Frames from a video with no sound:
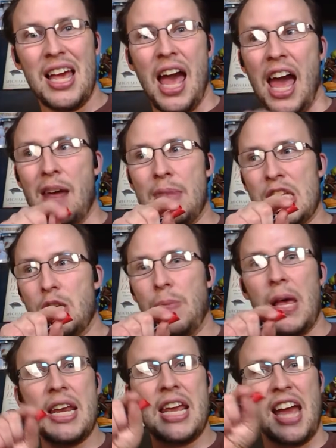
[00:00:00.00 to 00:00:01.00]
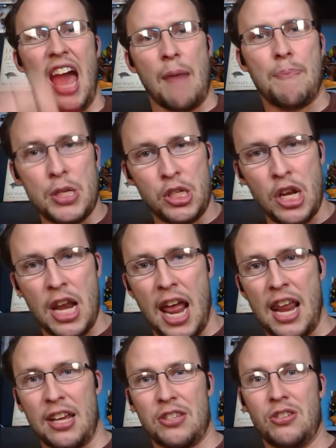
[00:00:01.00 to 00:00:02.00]
And I'm explaining
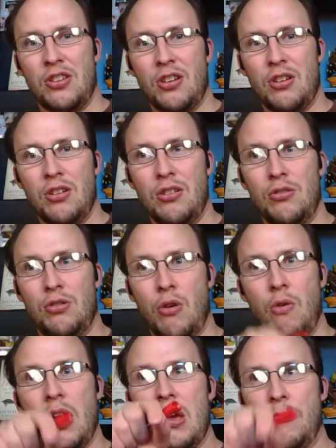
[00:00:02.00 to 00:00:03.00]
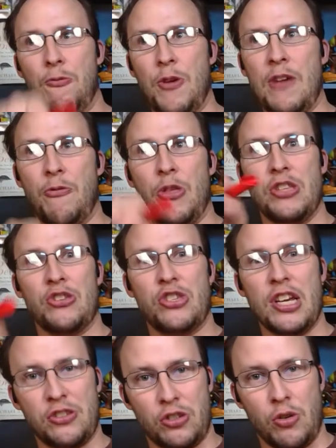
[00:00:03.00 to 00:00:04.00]
epigenetics to 5th and
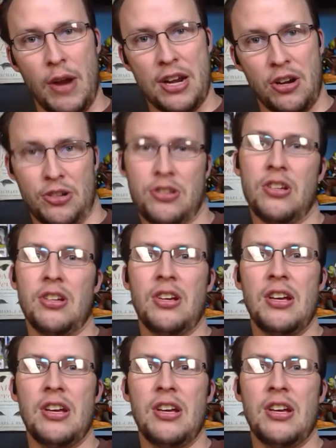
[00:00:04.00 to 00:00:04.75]
6th graders.